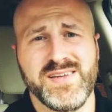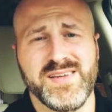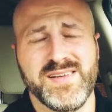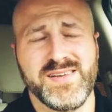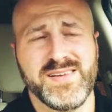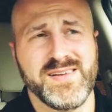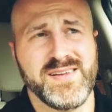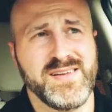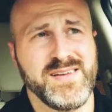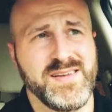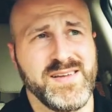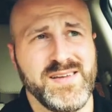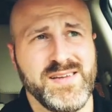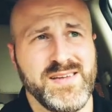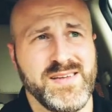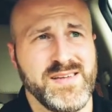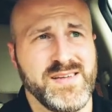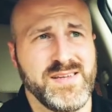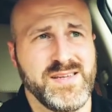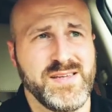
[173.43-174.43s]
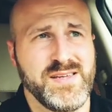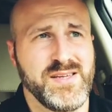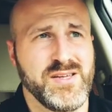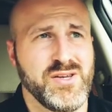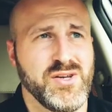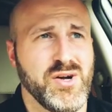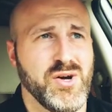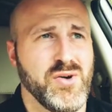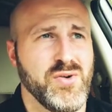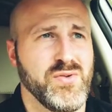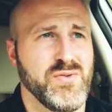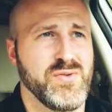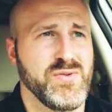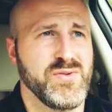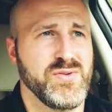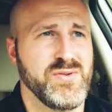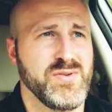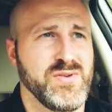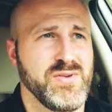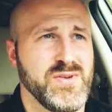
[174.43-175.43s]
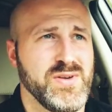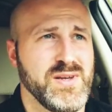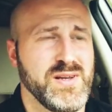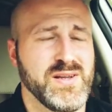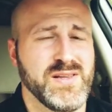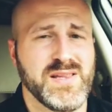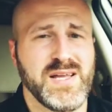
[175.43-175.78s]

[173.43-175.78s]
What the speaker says: And in a